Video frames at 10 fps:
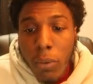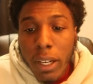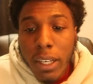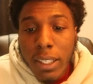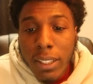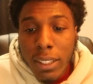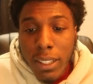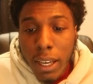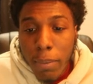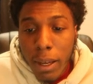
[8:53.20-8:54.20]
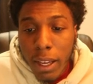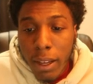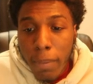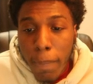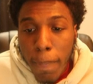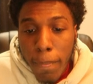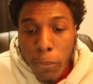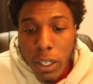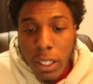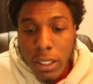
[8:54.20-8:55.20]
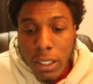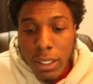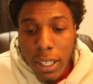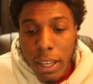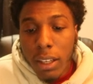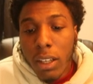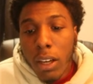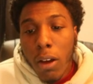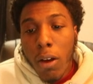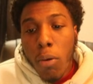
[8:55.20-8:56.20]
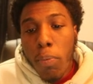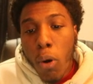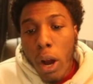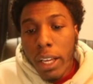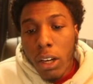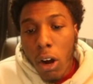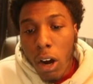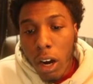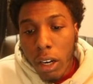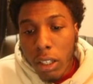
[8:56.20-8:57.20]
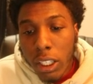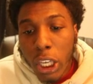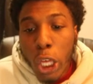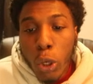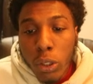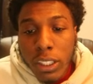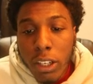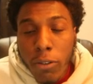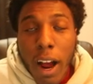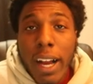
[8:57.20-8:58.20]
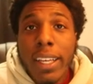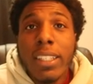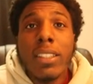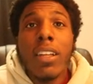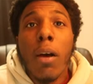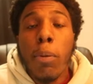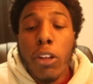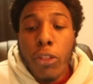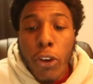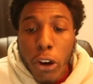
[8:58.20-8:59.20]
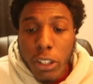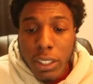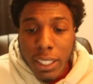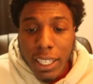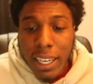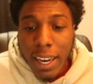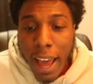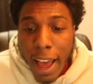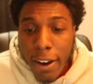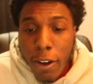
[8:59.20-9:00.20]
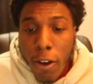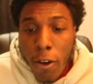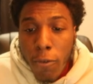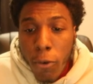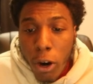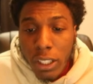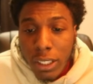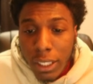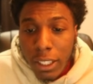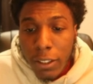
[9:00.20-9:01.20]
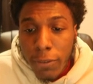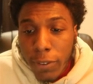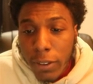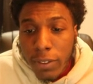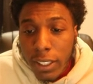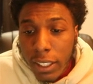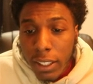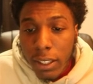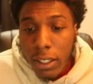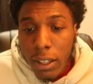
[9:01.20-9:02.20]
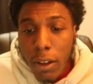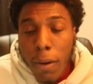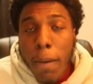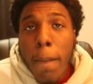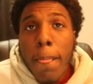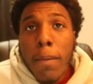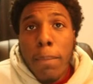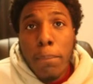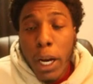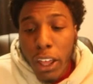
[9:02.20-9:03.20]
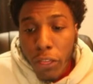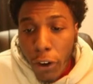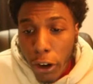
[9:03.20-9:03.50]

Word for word: What does this say, man? What does this say? Point guard, Houston Rockets number 13, not 14, 15, but